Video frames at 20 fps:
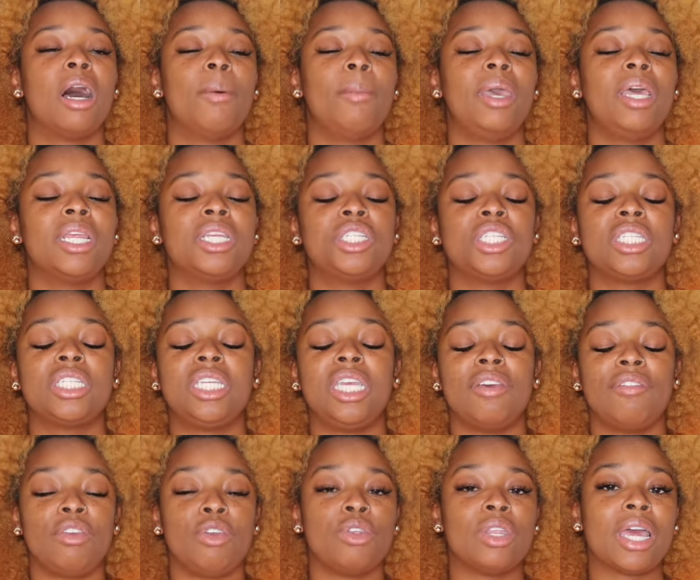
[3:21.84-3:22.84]
It is just
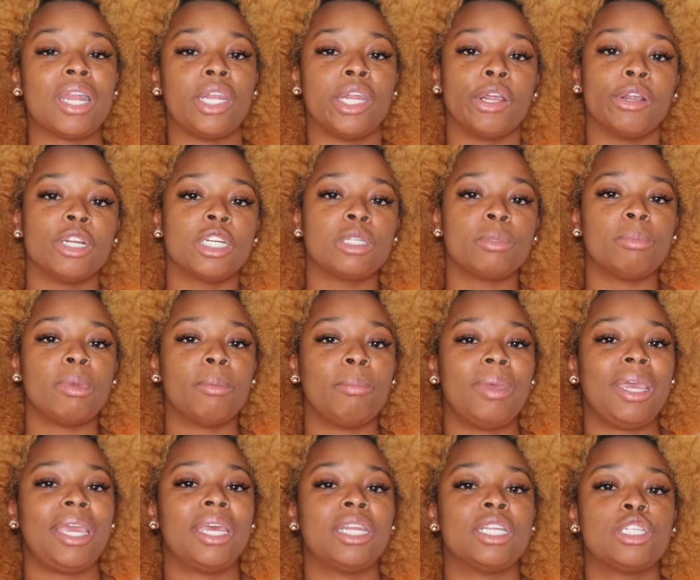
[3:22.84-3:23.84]
giving you that nourishment,
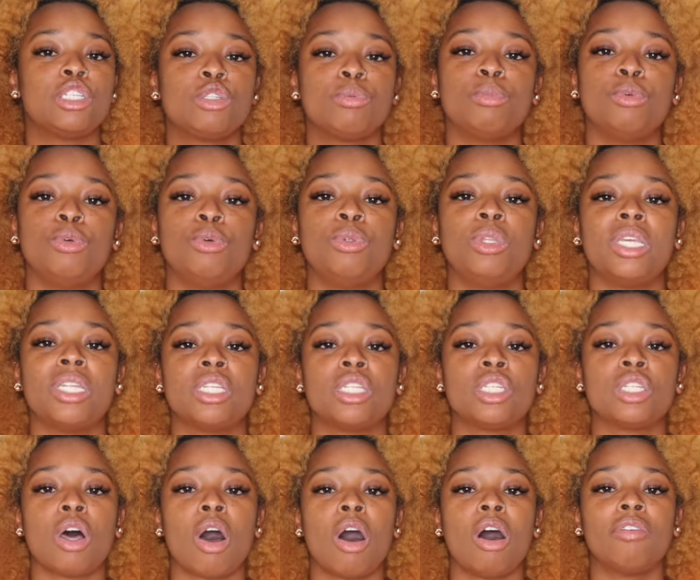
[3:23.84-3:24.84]
making it smooth and
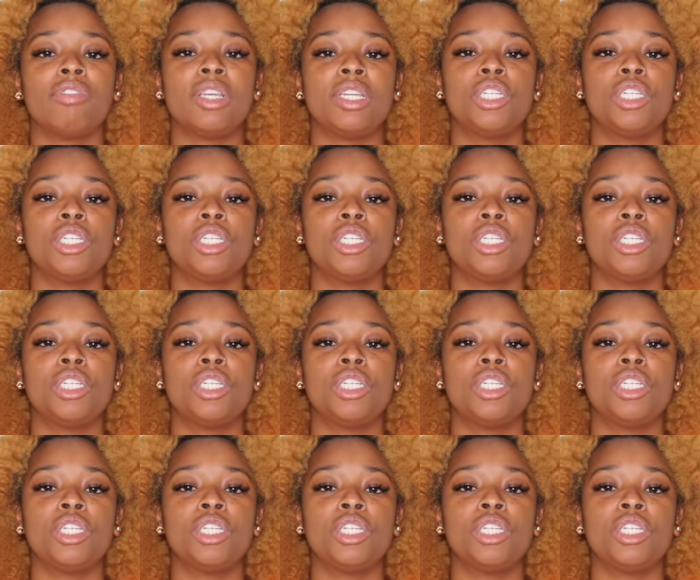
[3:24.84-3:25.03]
soft,